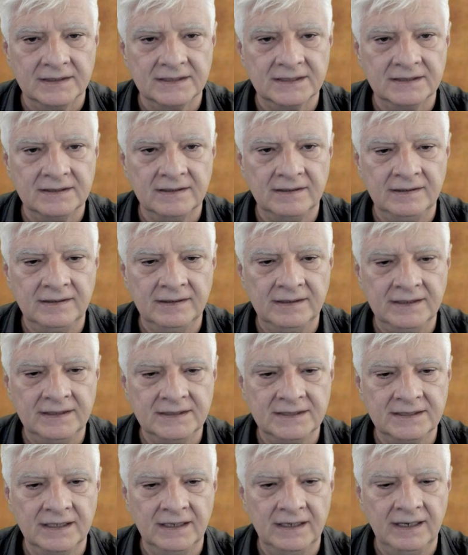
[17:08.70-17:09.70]
the
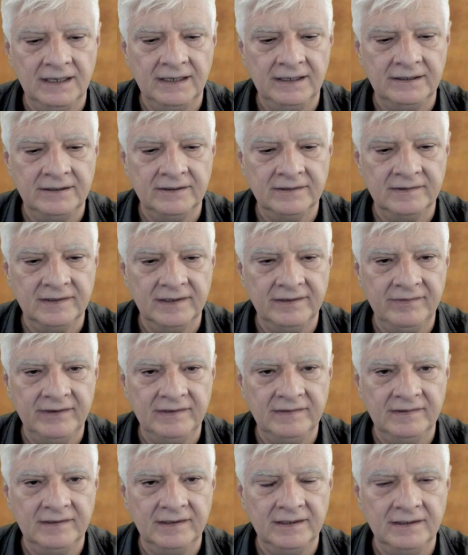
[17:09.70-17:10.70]
size, the layout,
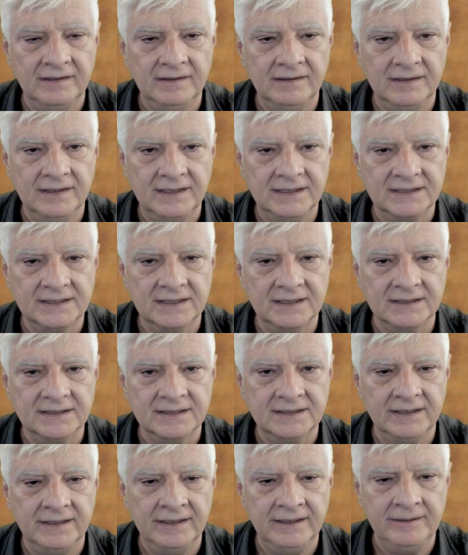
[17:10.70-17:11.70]
everything is
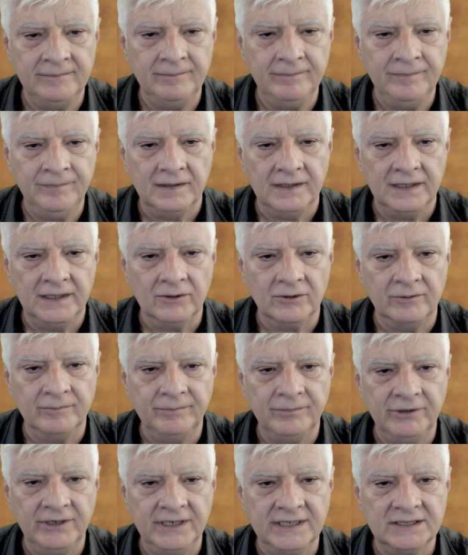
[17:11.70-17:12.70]
the same. The
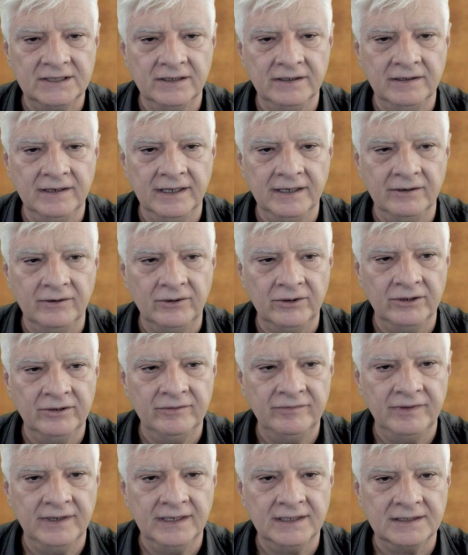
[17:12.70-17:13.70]
compression and
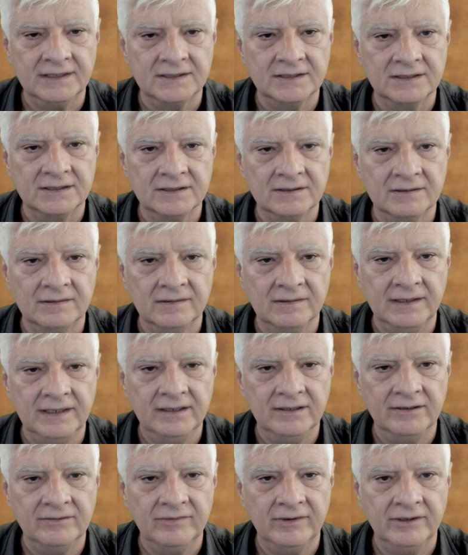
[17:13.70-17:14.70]
artifacts
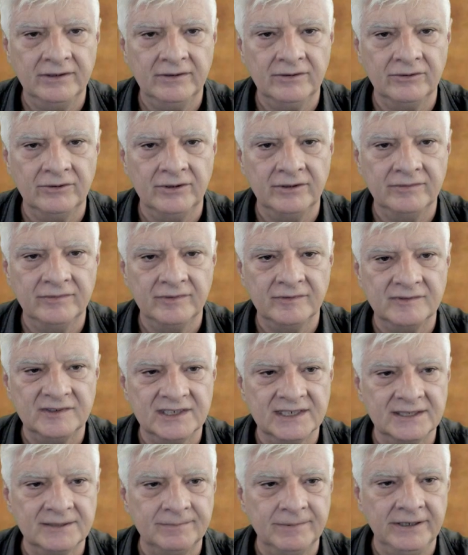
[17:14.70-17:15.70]
in the photograph
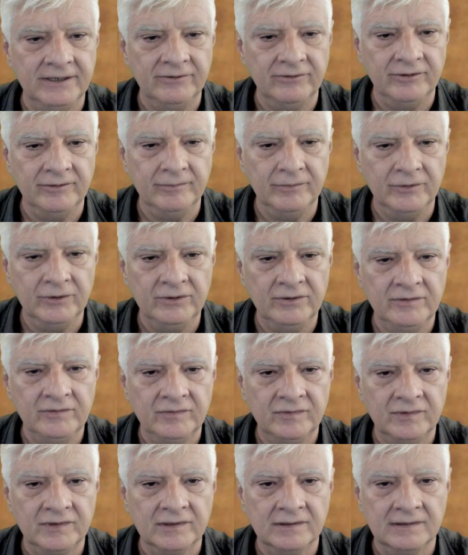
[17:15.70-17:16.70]
have just been
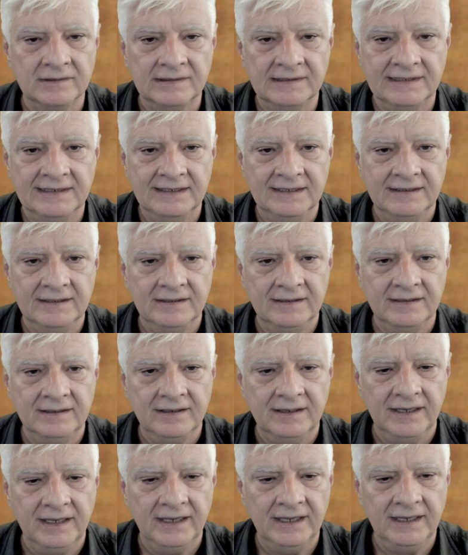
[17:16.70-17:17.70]
removed,
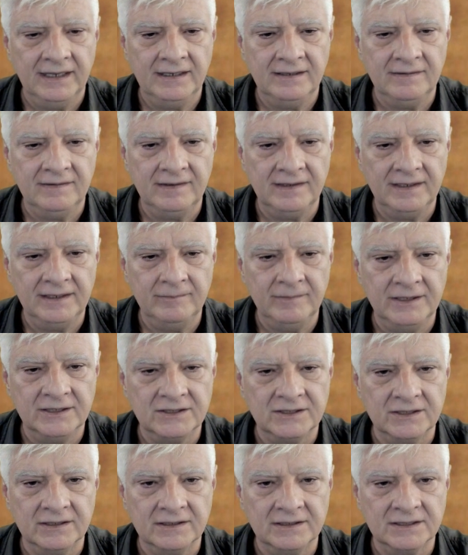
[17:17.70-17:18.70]
and the
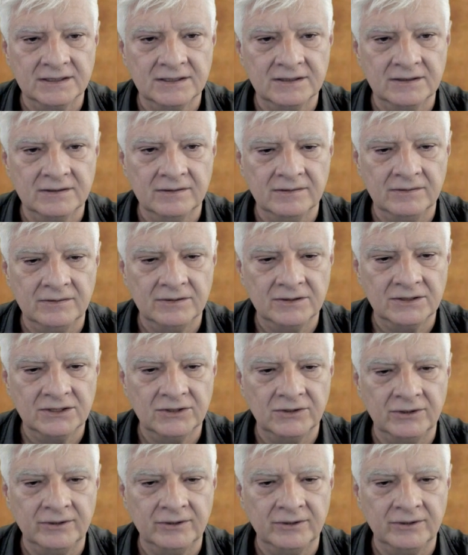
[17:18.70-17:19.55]
images are